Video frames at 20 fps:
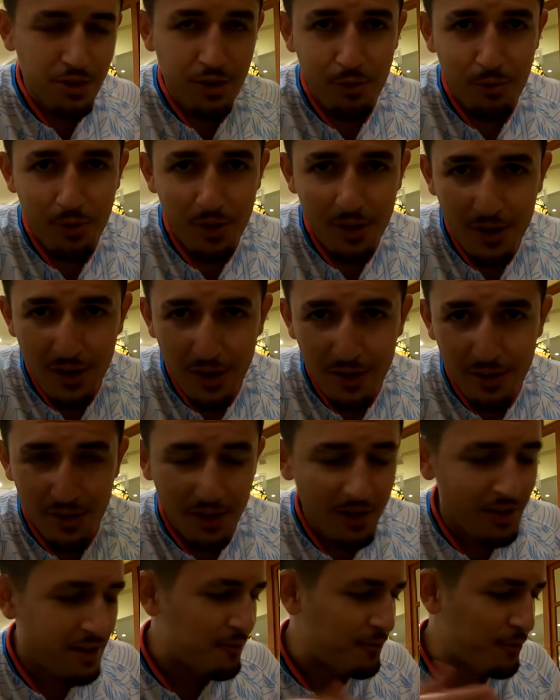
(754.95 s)
The reason I
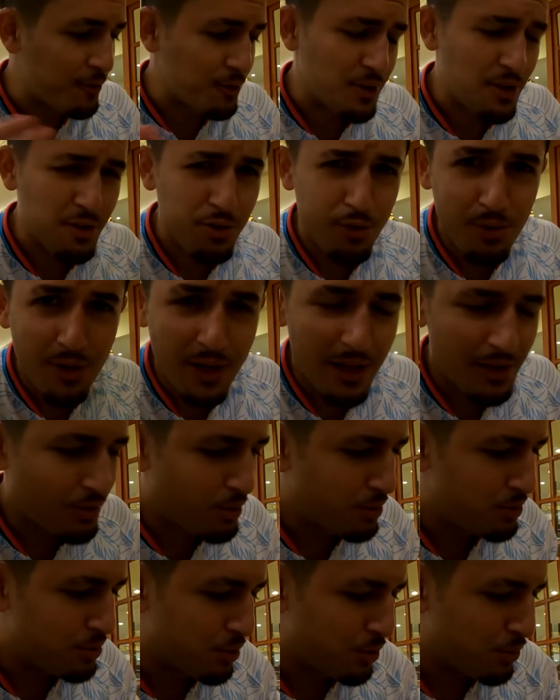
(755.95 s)
say that for those of you that
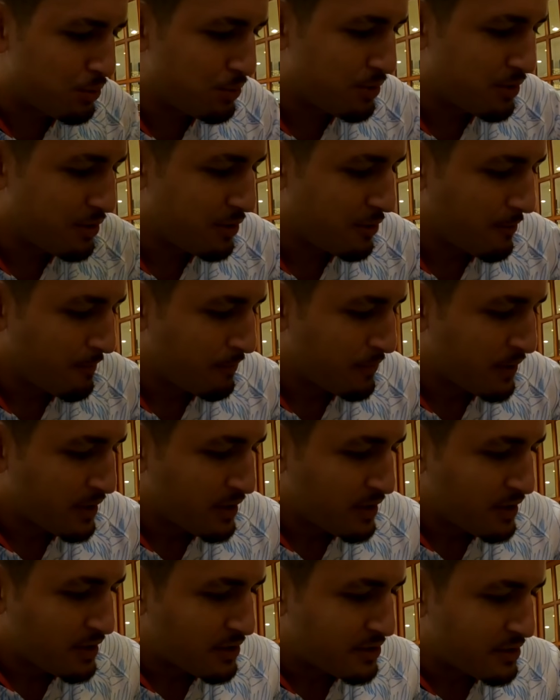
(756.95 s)
don't know,
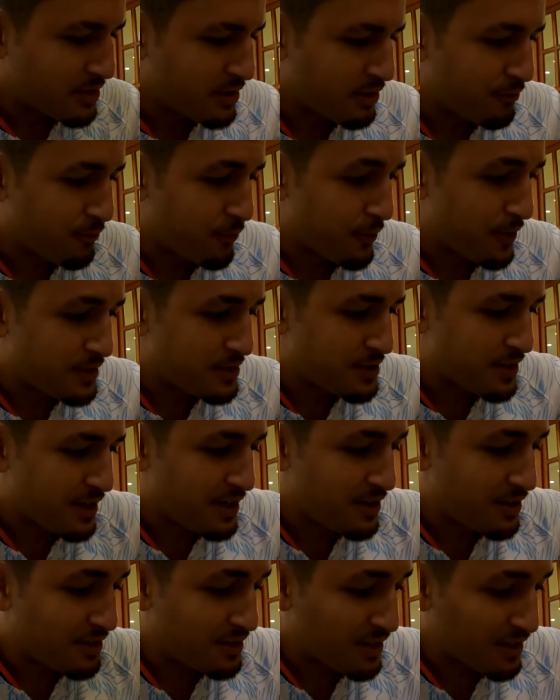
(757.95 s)
she's French
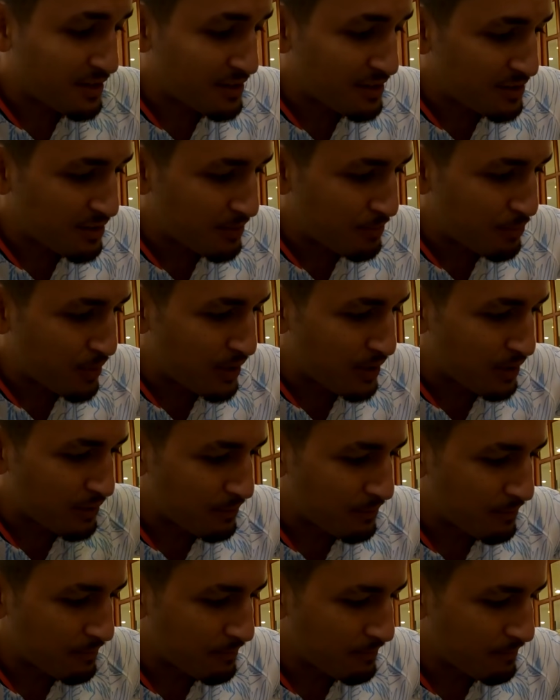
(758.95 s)
and addicted to bread.
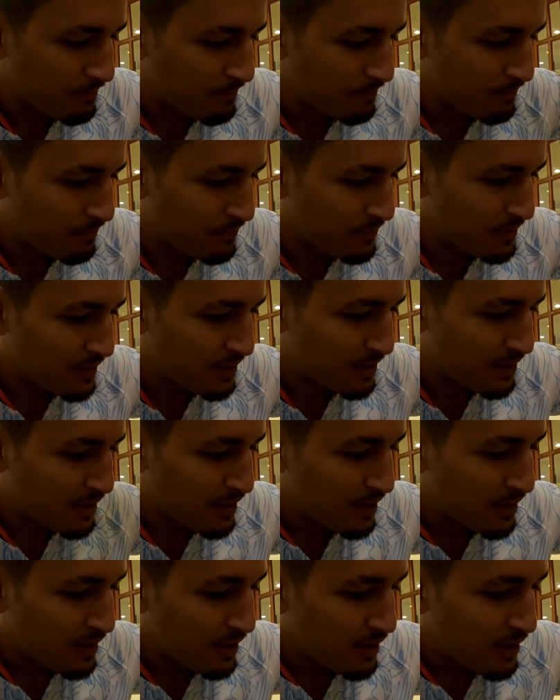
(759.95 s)

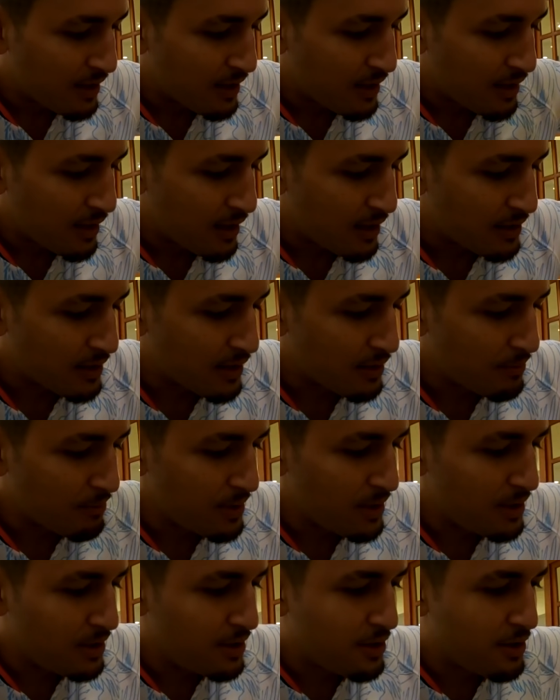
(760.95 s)
And then
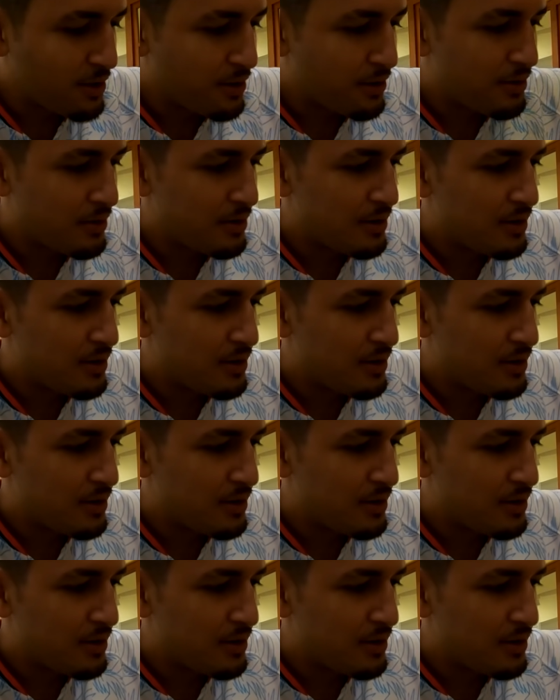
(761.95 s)
me here,